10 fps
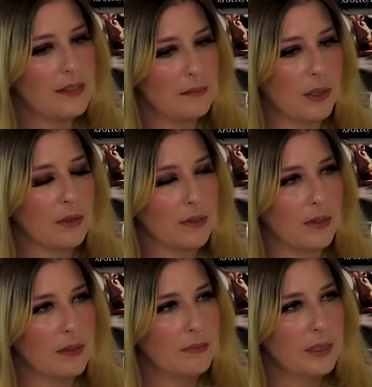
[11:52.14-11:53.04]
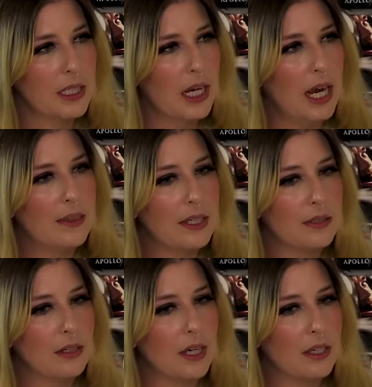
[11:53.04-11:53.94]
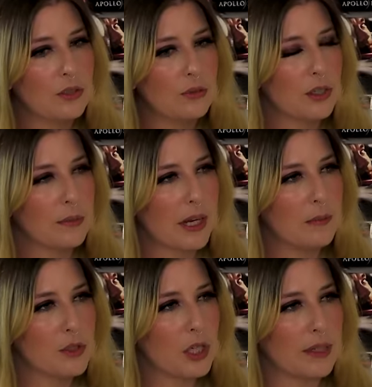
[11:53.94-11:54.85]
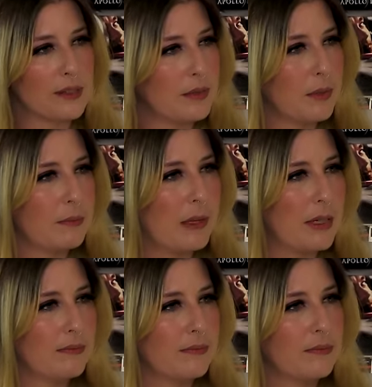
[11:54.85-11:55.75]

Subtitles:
is in both of them. And then Junior becomes Justin, but maybe